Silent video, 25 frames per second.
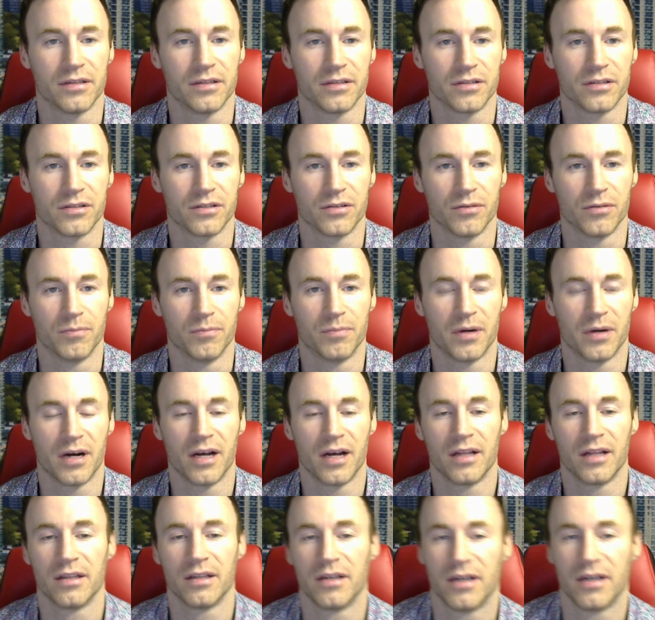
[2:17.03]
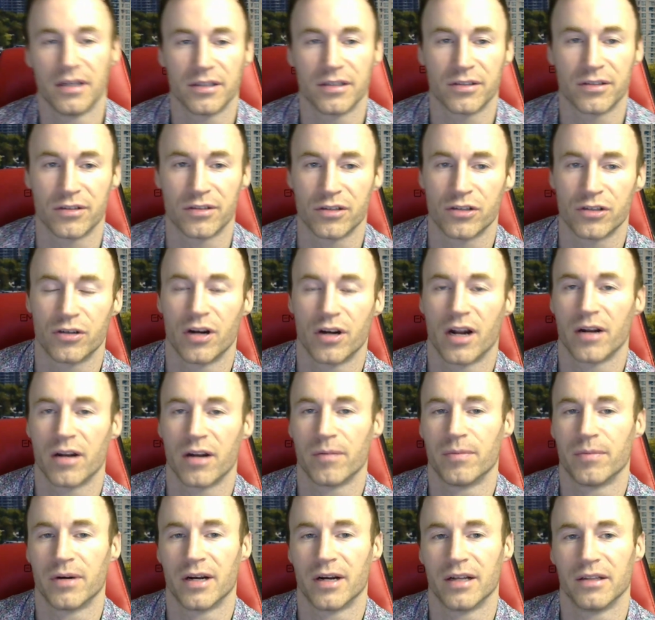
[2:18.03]
So bylaws or strata
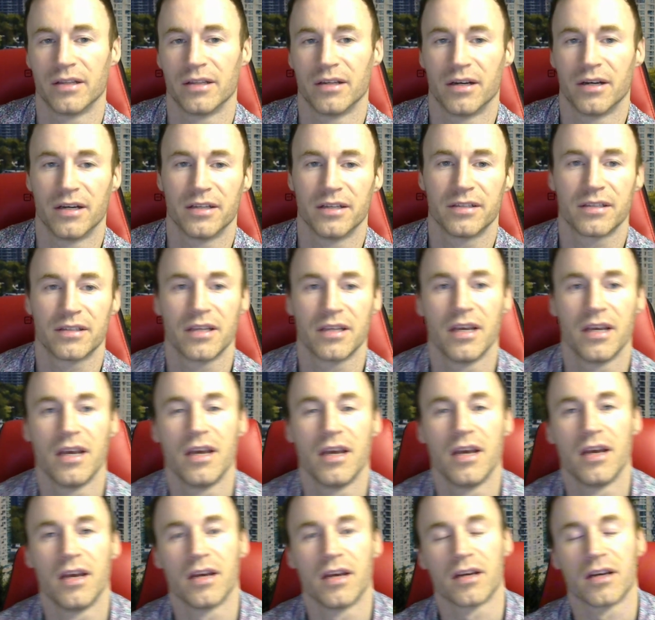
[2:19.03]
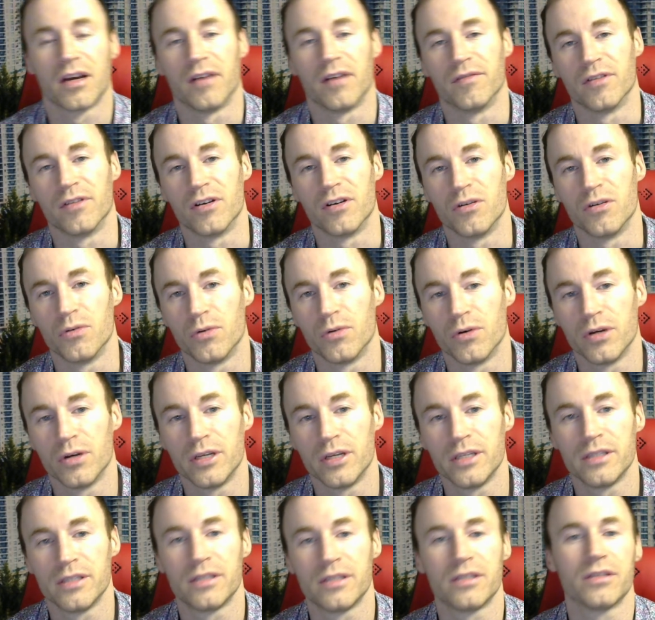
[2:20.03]
bylaws cover
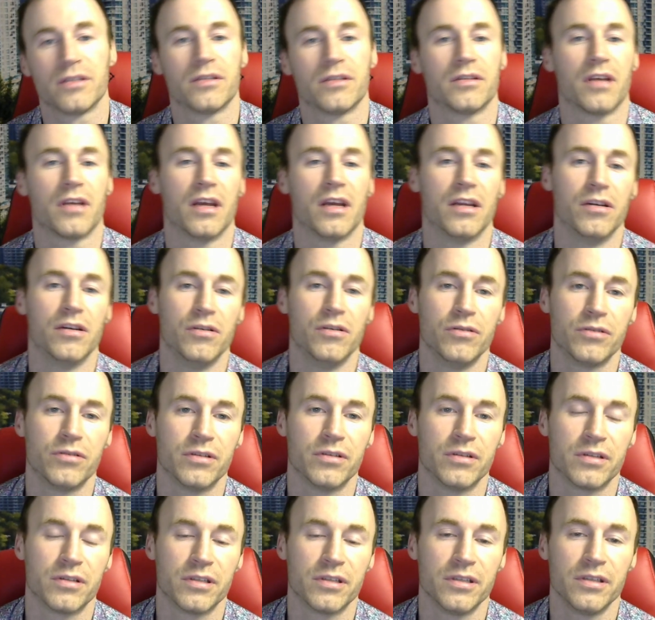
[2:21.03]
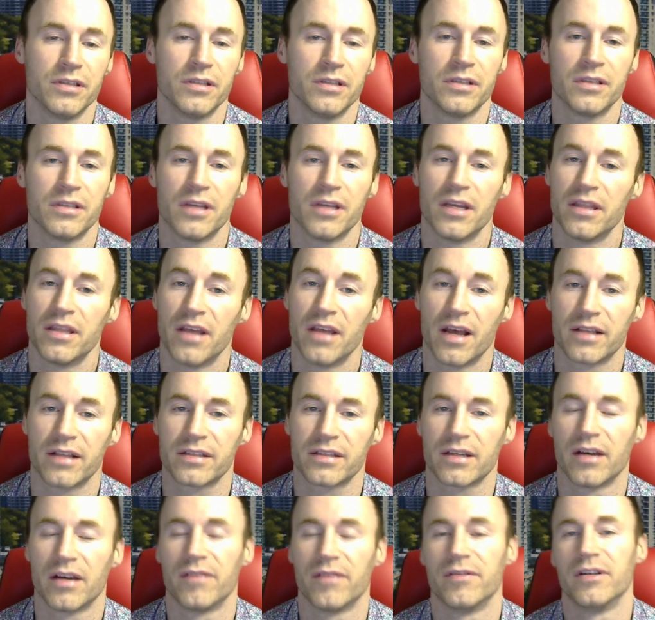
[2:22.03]
noise and nuisances, and that's
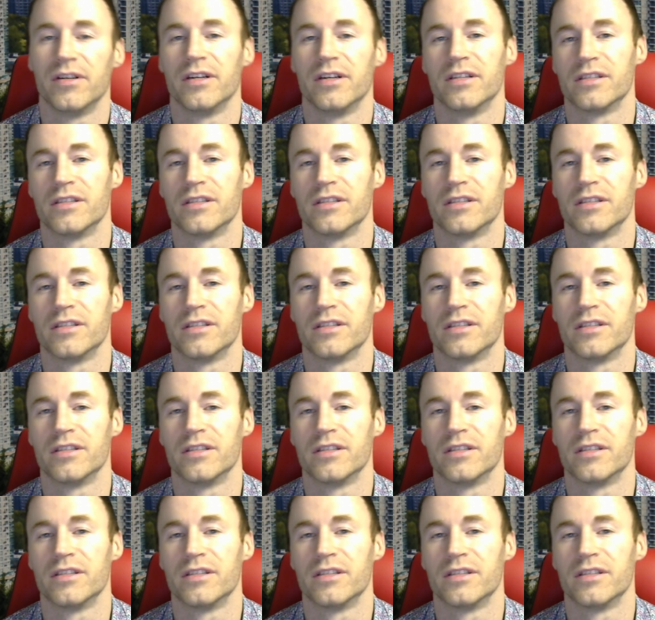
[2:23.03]
covered in